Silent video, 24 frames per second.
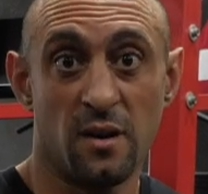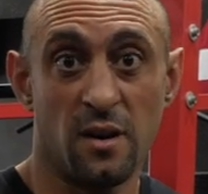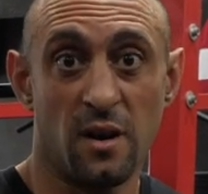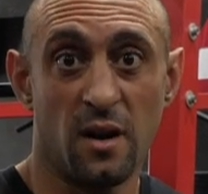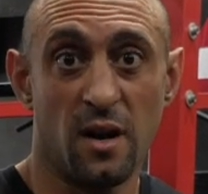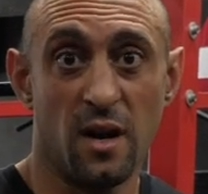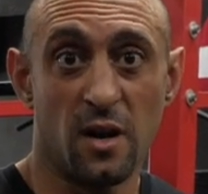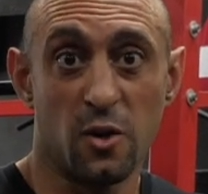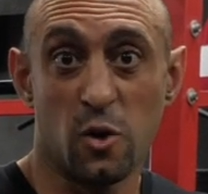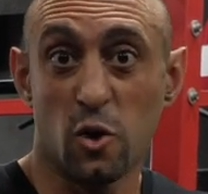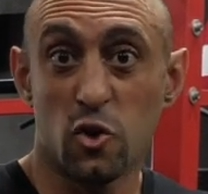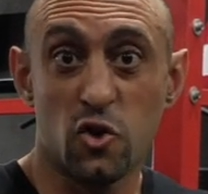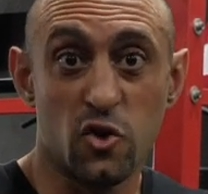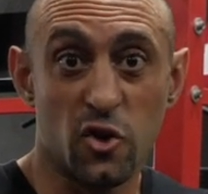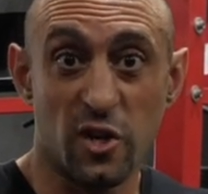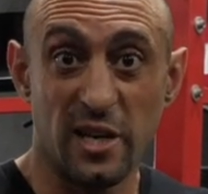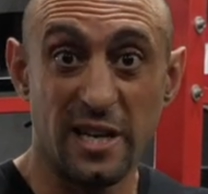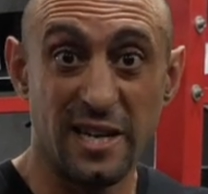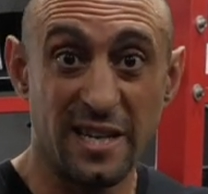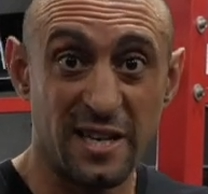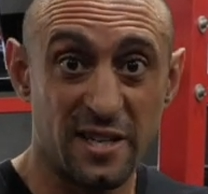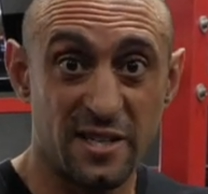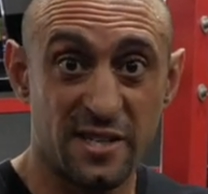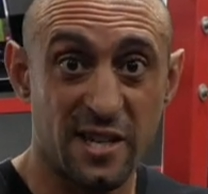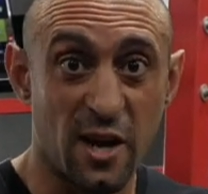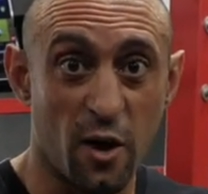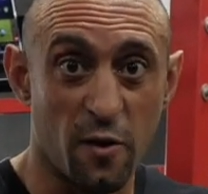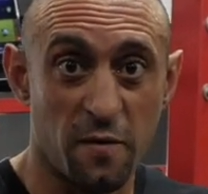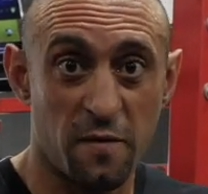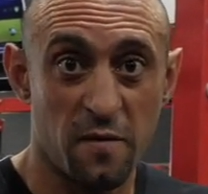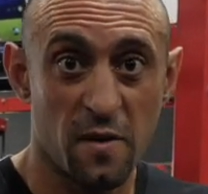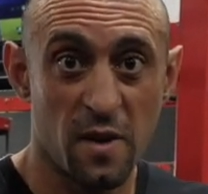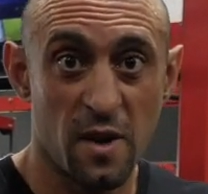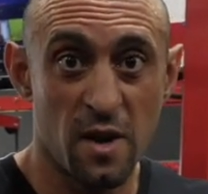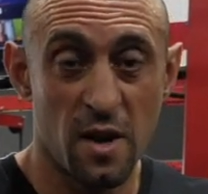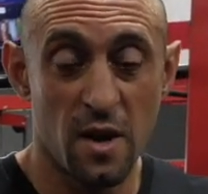a good drill in itself.
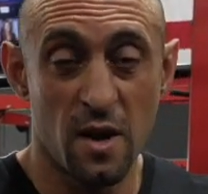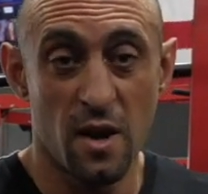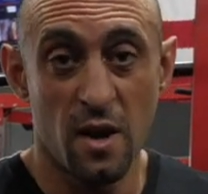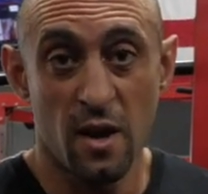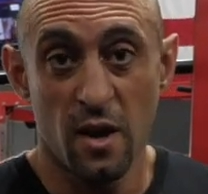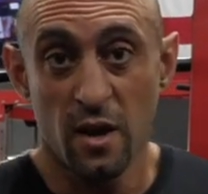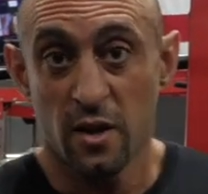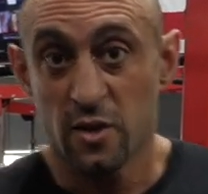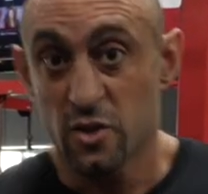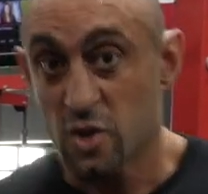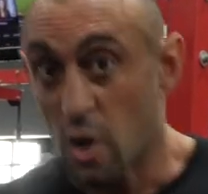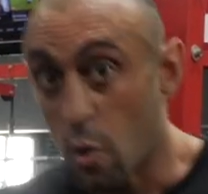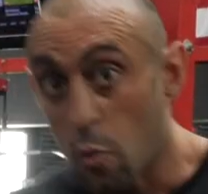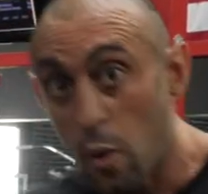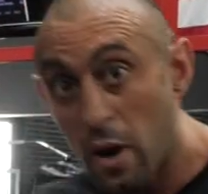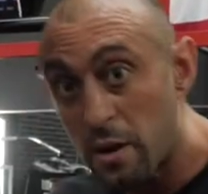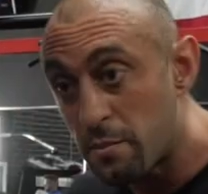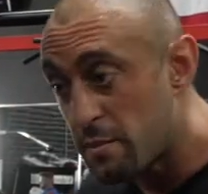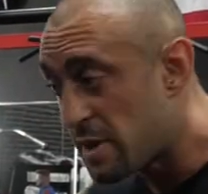So 1